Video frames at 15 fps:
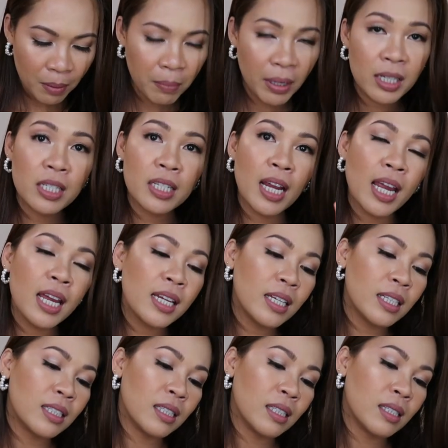My shade
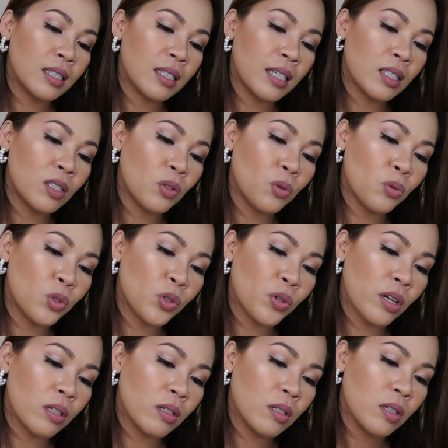is the 6
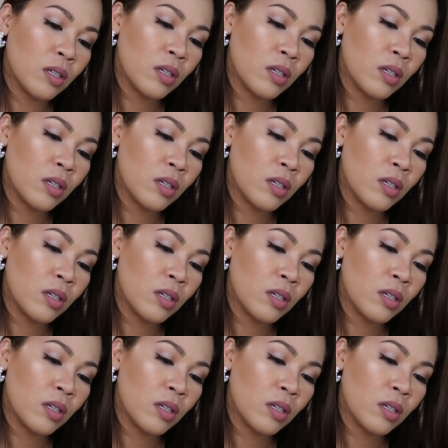Neutral.